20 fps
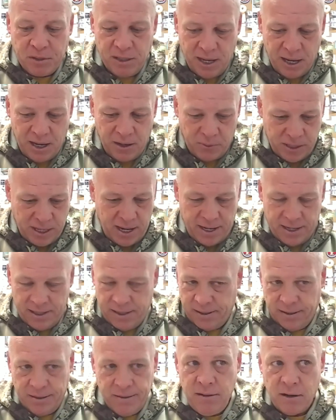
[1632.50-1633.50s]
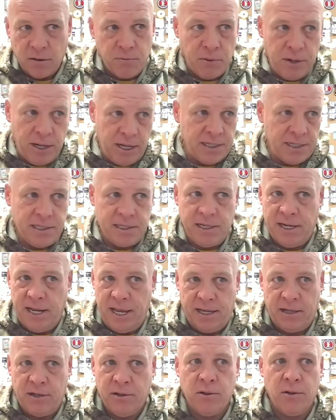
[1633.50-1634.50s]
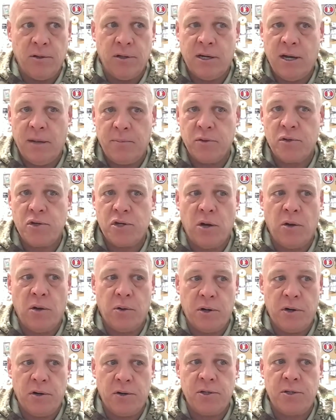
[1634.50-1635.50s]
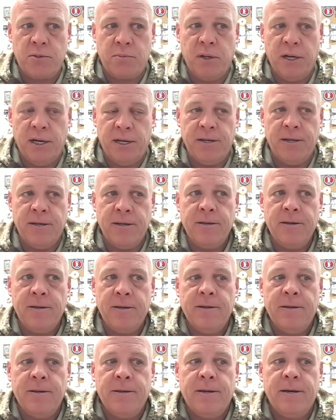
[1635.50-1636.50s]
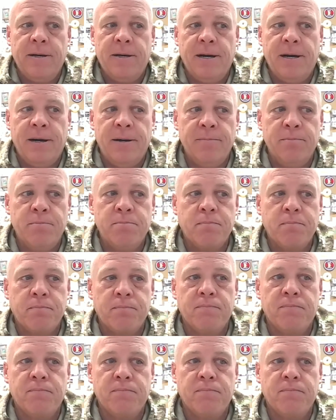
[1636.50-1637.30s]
yeah, we got a wrist, an ankle, a couple shoulders, but um,